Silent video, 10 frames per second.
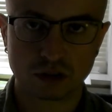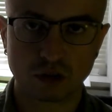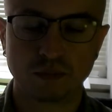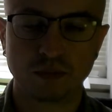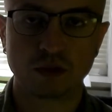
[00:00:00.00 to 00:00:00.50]

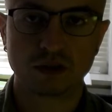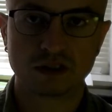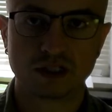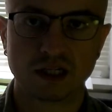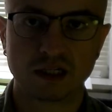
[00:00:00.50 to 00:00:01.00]

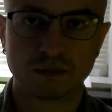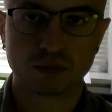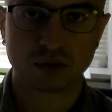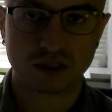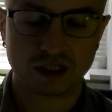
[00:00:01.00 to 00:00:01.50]
opponents, and the
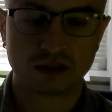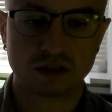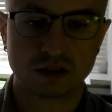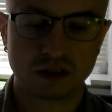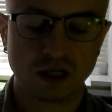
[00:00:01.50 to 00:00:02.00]

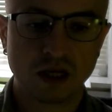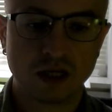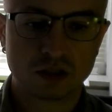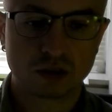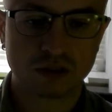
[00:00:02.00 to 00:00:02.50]
protesters.
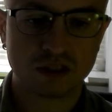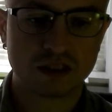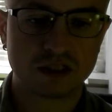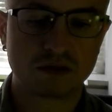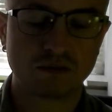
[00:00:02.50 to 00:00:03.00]
So this
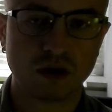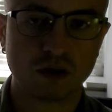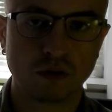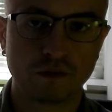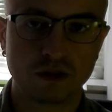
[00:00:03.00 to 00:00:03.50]
is one
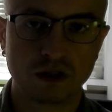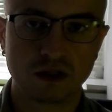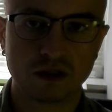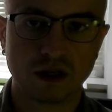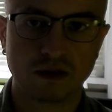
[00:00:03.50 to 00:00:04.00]
of
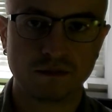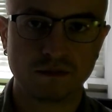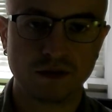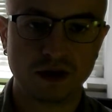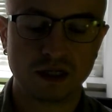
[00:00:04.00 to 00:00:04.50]
the
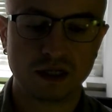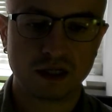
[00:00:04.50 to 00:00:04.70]
very